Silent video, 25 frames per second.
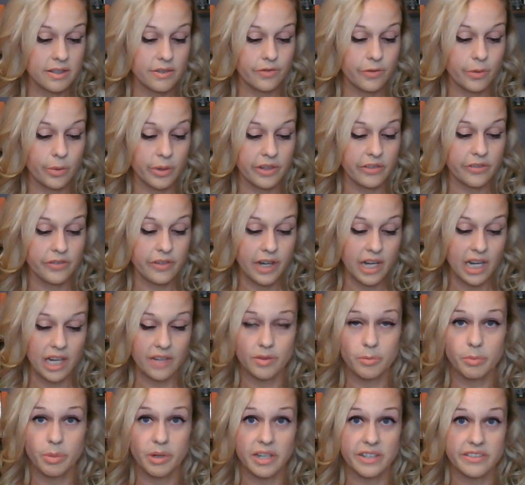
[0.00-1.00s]
45
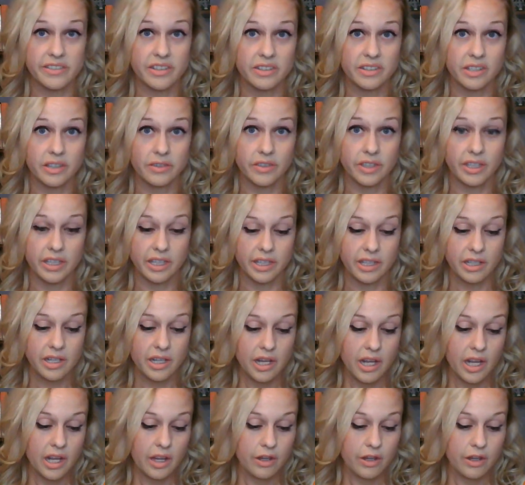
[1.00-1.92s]
in positivity,